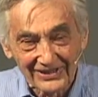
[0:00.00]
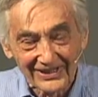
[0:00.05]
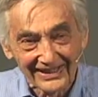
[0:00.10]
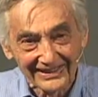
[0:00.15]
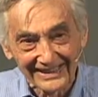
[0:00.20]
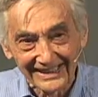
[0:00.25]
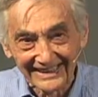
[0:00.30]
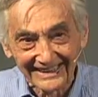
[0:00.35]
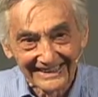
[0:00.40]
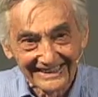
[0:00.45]

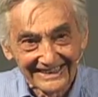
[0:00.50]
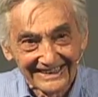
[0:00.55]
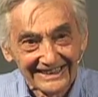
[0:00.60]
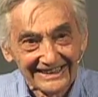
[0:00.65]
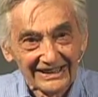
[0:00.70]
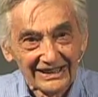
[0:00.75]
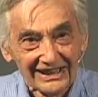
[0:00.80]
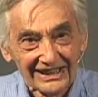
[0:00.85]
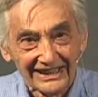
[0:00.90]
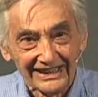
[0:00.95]
Nothing,
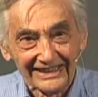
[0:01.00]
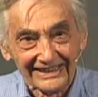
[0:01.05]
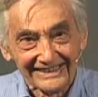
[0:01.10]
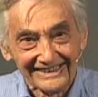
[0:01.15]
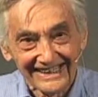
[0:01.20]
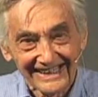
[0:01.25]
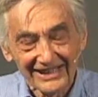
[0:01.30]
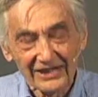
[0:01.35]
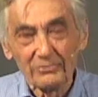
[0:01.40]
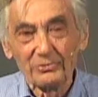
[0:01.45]
uh,
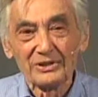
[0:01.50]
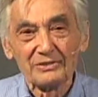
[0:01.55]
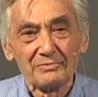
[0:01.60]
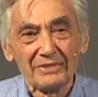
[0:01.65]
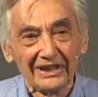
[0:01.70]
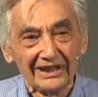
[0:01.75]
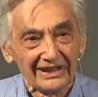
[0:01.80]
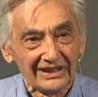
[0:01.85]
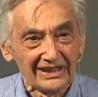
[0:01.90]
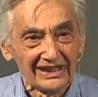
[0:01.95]
nothing was
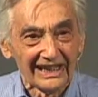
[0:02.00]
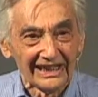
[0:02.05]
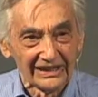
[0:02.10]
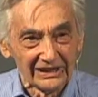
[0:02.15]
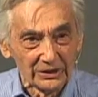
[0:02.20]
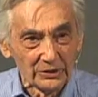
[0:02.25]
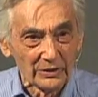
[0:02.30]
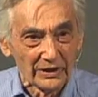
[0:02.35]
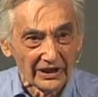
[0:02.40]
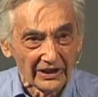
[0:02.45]
being
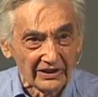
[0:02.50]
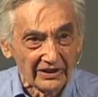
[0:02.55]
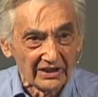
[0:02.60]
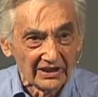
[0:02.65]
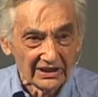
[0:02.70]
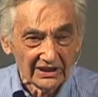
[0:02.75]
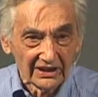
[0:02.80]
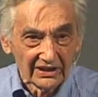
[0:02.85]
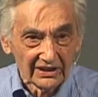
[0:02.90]
diluted.